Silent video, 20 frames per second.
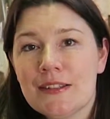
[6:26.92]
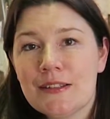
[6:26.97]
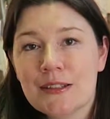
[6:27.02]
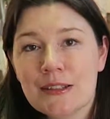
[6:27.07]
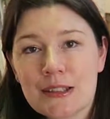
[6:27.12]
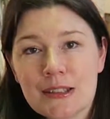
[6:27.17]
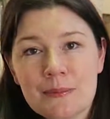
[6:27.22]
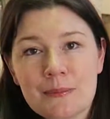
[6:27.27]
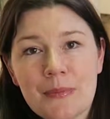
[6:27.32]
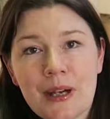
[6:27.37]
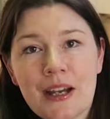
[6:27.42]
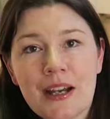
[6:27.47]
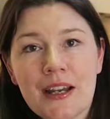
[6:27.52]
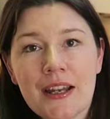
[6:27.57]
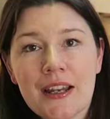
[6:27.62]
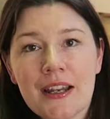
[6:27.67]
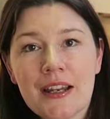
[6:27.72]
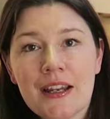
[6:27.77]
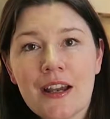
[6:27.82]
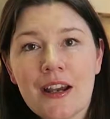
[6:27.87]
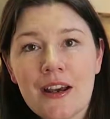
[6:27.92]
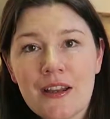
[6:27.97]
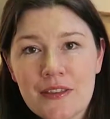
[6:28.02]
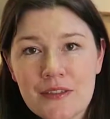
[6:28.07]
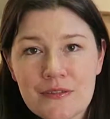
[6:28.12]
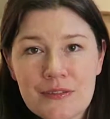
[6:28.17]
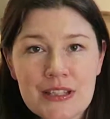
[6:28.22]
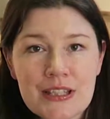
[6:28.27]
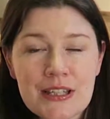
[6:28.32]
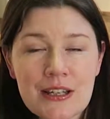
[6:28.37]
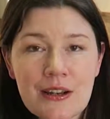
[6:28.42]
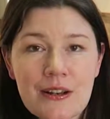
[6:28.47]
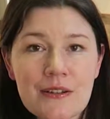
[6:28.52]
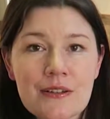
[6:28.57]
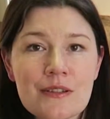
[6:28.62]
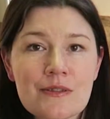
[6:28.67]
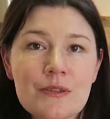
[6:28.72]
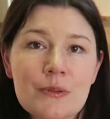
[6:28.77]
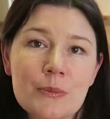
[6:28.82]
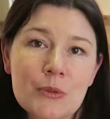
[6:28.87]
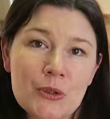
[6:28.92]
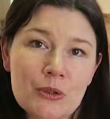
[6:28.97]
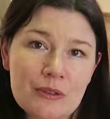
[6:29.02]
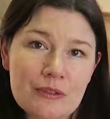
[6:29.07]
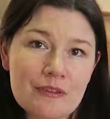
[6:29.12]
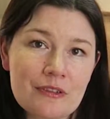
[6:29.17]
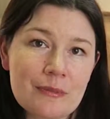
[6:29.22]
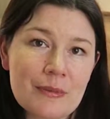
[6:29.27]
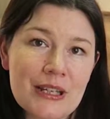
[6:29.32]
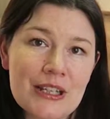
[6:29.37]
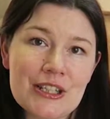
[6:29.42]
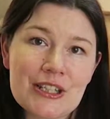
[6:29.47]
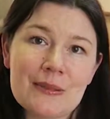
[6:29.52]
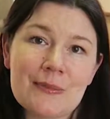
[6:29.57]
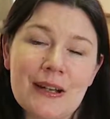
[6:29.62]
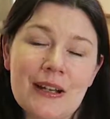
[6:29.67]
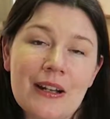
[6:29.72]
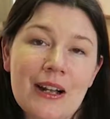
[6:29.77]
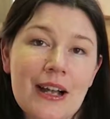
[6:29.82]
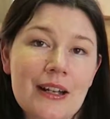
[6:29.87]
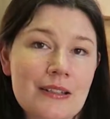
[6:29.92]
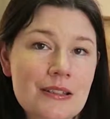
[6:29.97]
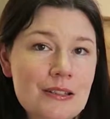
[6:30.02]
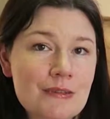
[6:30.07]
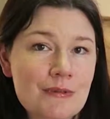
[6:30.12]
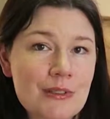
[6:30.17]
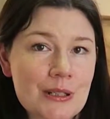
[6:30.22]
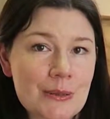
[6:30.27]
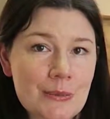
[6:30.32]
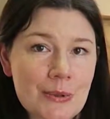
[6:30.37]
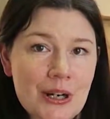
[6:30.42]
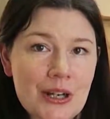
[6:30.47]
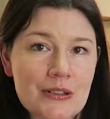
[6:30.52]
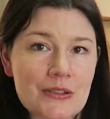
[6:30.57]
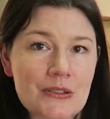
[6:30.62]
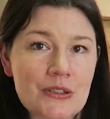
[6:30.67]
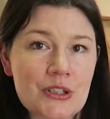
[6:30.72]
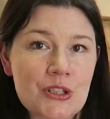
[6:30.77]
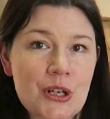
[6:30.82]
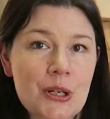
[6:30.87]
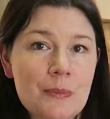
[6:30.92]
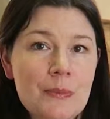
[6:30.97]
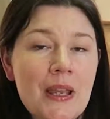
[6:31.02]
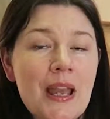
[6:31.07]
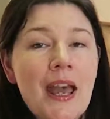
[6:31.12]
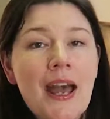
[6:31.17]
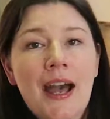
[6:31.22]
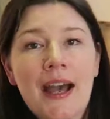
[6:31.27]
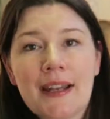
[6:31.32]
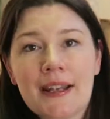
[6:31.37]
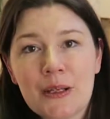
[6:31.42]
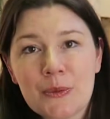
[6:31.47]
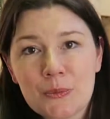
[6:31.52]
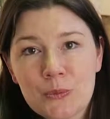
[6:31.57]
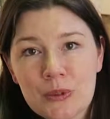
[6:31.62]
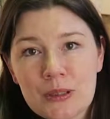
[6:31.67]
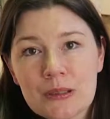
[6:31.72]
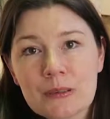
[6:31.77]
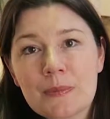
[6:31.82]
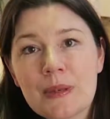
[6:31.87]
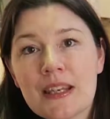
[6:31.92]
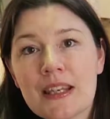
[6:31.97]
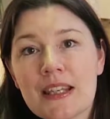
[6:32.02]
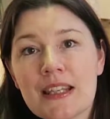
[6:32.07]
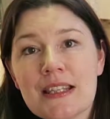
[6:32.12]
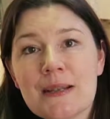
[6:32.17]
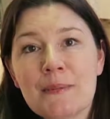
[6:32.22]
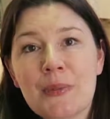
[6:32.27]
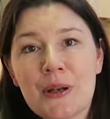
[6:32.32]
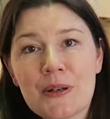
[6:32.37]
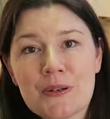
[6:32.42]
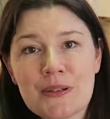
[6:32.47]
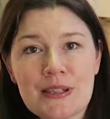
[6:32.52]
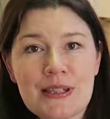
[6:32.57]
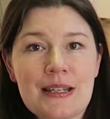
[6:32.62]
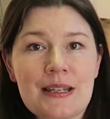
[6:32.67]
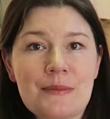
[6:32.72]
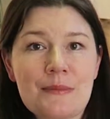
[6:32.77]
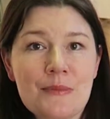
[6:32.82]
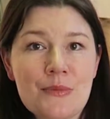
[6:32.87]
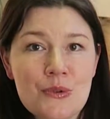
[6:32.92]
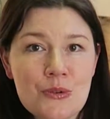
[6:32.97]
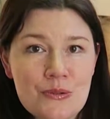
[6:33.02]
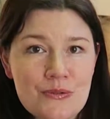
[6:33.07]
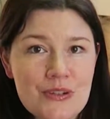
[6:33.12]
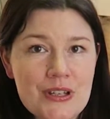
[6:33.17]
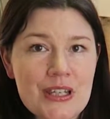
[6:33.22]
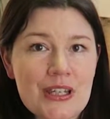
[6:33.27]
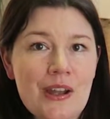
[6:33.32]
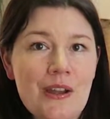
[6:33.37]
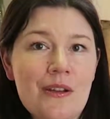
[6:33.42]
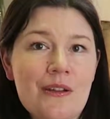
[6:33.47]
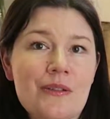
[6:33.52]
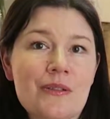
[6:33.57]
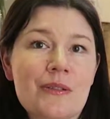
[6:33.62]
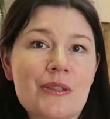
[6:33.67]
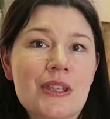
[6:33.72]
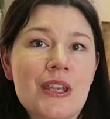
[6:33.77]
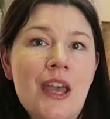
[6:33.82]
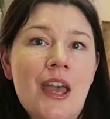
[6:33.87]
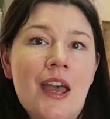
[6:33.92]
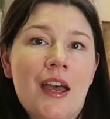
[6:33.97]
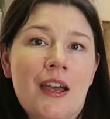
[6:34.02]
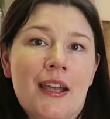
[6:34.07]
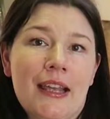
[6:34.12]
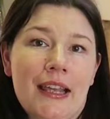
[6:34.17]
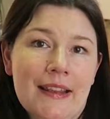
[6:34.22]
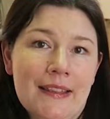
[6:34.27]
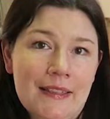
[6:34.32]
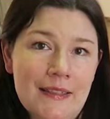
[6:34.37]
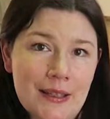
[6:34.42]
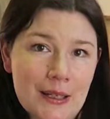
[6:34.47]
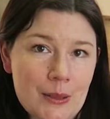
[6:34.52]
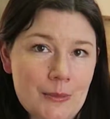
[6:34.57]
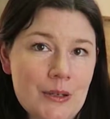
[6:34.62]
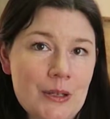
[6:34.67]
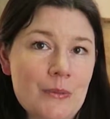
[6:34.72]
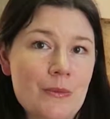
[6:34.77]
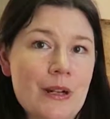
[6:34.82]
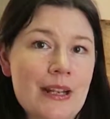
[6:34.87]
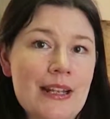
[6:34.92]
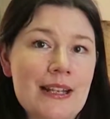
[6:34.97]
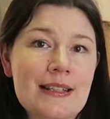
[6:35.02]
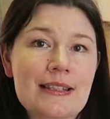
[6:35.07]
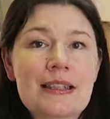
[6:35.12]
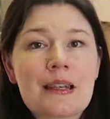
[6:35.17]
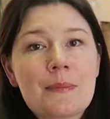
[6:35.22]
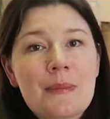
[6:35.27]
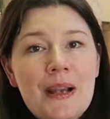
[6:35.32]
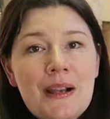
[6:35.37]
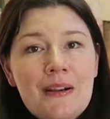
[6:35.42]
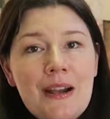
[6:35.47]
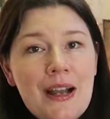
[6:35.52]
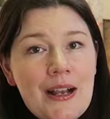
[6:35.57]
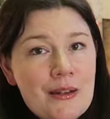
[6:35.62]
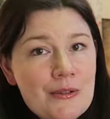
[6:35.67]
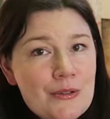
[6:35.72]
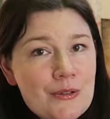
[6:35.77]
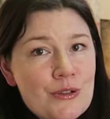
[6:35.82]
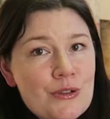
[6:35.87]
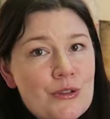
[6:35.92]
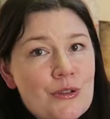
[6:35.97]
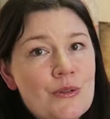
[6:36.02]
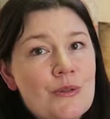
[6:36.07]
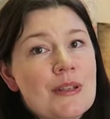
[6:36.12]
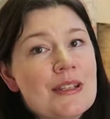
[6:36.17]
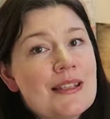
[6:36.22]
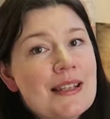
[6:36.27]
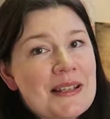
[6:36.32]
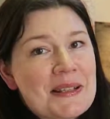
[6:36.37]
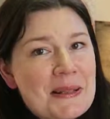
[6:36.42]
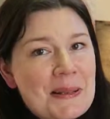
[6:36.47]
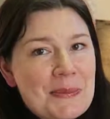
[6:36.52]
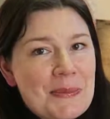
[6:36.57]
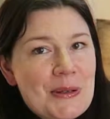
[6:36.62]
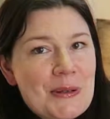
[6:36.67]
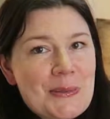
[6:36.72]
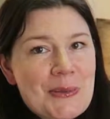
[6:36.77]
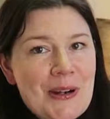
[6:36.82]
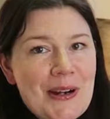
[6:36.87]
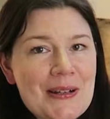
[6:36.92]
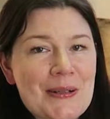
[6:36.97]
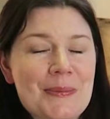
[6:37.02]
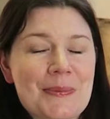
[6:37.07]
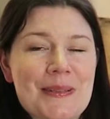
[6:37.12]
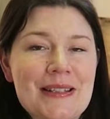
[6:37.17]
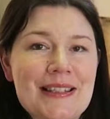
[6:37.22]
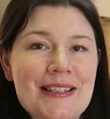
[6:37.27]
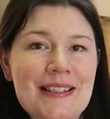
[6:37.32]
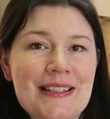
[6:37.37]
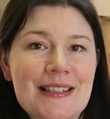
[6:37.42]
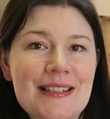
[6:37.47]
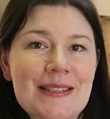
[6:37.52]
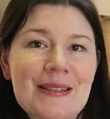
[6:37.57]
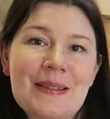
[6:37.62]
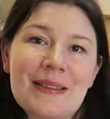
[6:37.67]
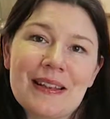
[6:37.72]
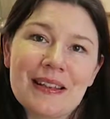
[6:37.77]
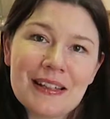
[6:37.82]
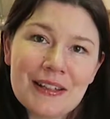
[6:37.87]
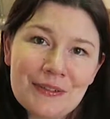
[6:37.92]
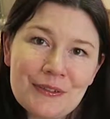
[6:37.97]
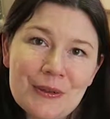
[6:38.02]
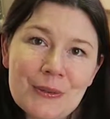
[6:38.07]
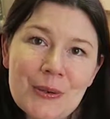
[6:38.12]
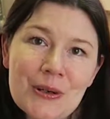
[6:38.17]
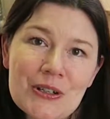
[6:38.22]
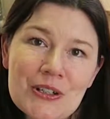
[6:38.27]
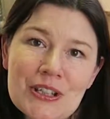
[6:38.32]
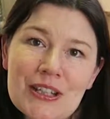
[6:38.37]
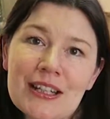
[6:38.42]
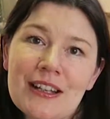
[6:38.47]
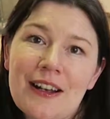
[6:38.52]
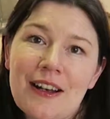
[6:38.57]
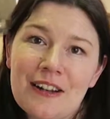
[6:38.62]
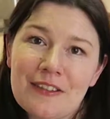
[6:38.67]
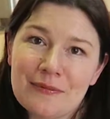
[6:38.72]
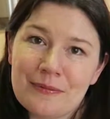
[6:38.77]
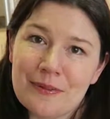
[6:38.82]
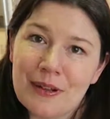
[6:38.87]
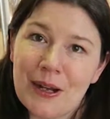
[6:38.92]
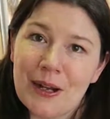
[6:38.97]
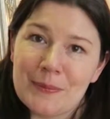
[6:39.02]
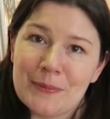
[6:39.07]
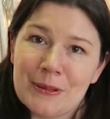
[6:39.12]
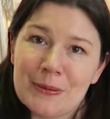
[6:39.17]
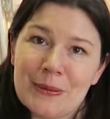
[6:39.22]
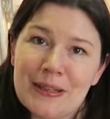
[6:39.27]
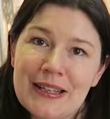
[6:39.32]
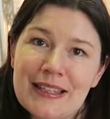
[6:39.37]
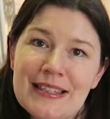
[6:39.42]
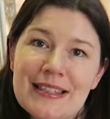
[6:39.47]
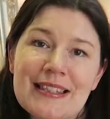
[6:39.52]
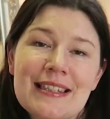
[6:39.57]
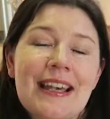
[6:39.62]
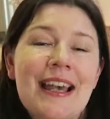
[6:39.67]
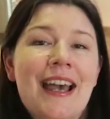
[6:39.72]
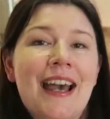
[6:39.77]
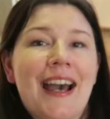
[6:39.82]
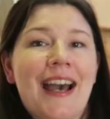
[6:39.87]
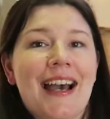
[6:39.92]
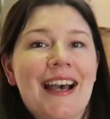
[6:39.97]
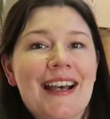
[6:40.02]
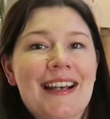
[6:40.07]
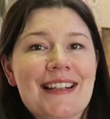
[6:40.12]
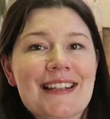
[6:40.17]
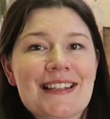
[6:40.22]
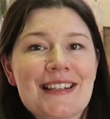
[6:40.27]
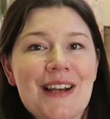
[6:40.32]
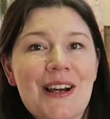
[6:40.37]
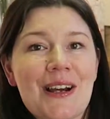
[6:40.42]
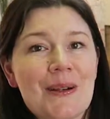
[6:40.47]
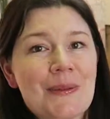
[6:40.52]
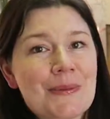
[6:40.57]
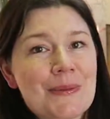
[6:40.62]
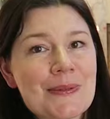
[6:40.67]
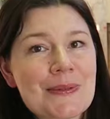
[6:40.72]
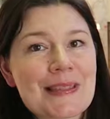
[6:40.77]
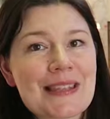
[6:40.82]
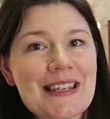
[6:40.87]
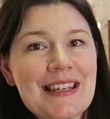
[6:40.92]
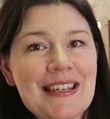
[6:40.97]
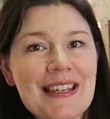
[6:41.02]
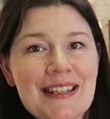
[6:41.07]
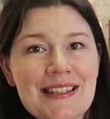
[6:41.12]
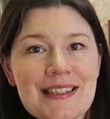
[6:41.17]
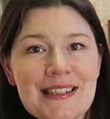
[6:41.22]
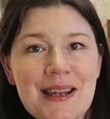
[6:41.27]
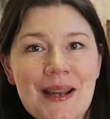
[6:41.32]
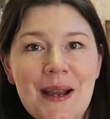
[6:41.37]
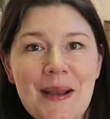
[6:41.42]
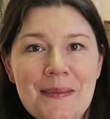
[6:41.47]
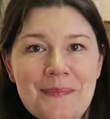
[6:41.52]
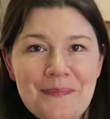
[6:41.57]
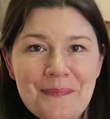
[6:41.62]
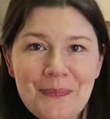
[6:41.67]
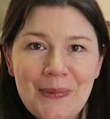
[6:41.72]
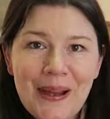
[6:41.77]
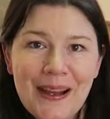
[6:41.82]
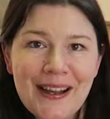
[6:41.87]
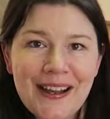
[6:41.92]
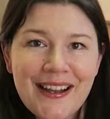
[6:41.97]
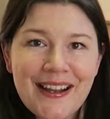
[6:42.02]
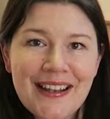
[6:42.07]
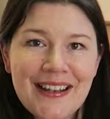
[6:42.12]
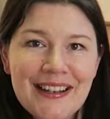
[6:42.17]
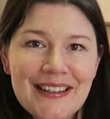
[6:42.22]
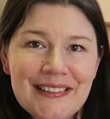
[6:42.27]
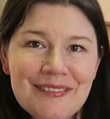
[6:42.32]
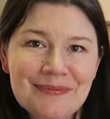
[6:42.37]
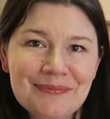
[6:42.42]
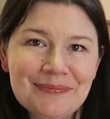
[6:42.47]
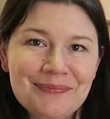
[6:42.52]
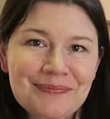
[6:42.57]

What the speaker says: Look at my other videos for more information about how to run a bridal shop, and I will be posting more videos in the coming weeks about how to set up your bridal business. So thank you for watching. I'm Louise, and I will see you next time. Bye!